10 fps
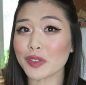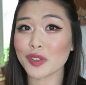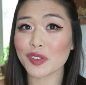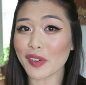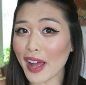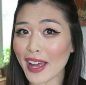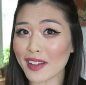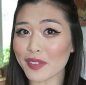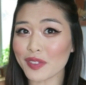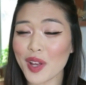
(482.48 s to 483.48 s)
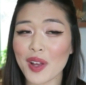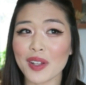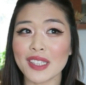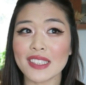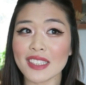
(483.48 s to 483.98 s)
to survive
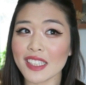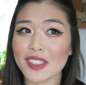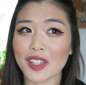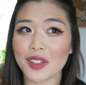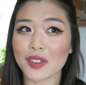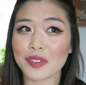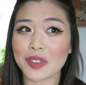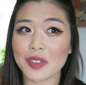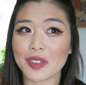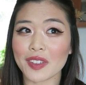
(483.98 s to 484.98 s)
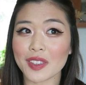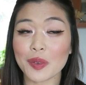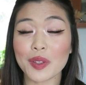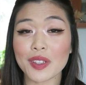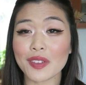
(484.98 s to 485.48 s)
seeing each other for
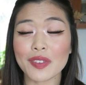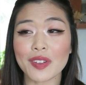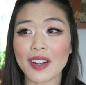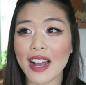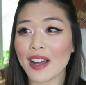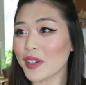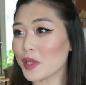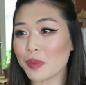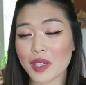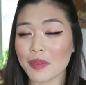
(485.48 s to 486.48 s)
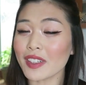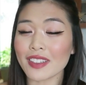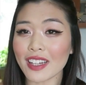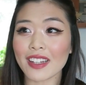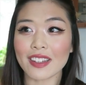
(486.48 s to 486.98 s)
24 hours pretty
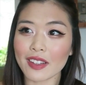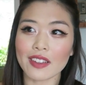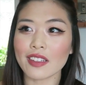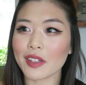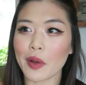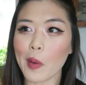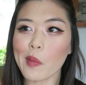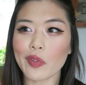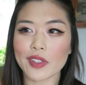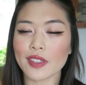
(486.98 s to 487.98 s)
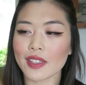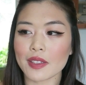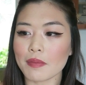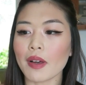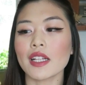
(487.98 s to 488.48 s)
much out of, you know, for
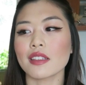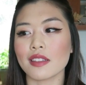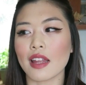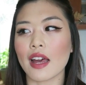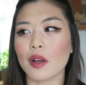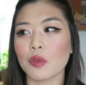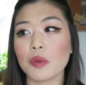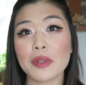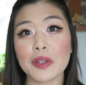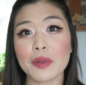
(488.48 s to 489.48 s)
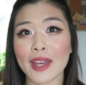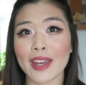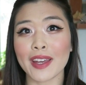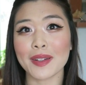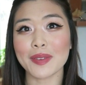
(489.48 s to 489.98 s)
6 months, that we'll be
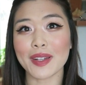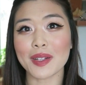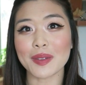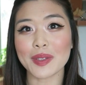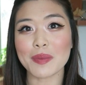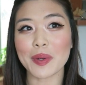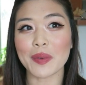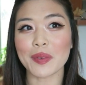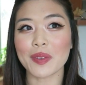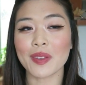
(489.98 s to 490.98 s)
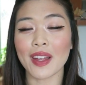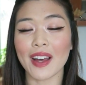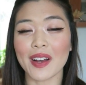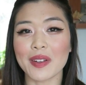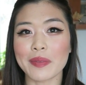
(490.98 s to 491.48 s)
okay when we both
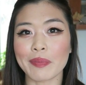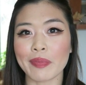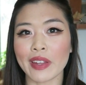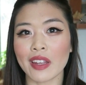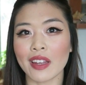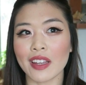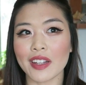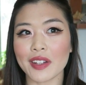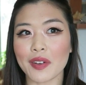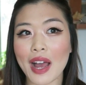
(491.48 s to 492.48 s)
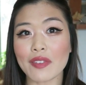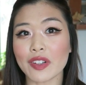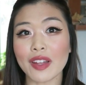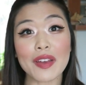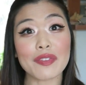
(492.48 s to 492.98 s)
you know, have
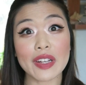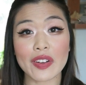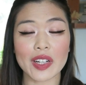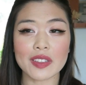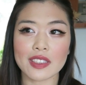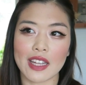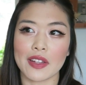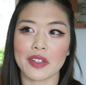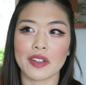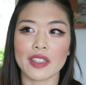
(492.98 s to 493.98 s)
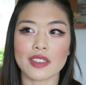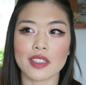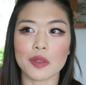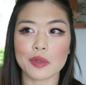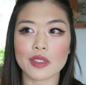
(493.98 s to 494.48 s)
our life figured out together
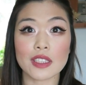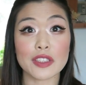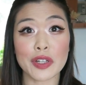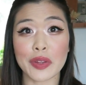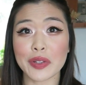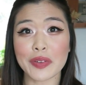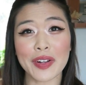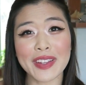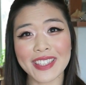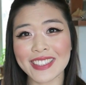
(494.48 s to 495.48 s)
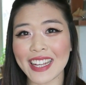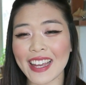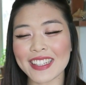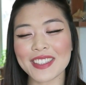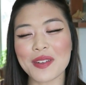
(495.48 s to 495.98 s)
and don't see each other during the
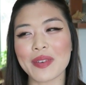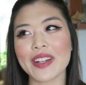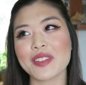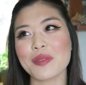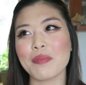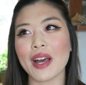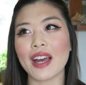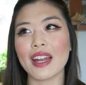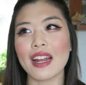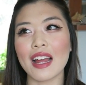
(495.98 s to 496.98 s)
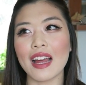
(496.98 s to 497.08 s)
day so much. But